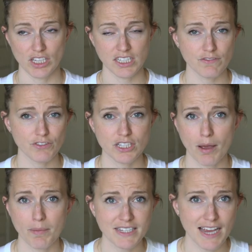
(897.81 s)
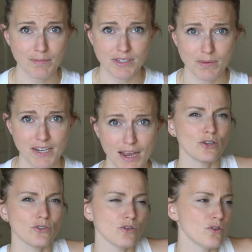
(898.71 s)
liked it for tummy time sometimes. She's
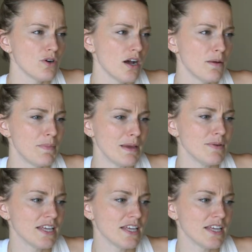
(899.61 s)
also a baby